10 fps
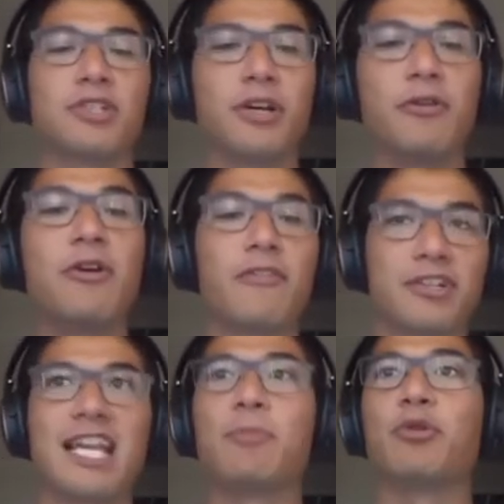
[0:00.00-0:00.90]
So for
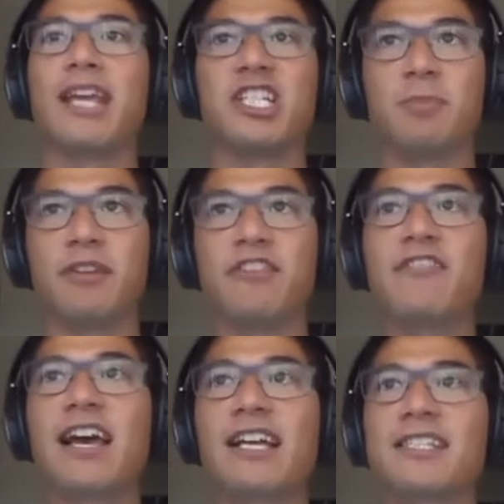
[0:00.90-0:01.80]
example, with the
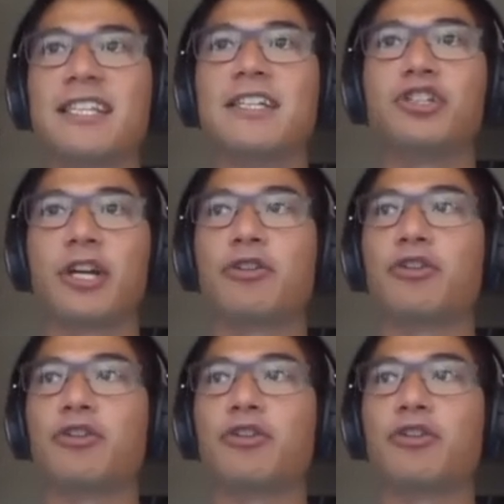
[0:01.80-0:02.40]
HPV vaccine in general,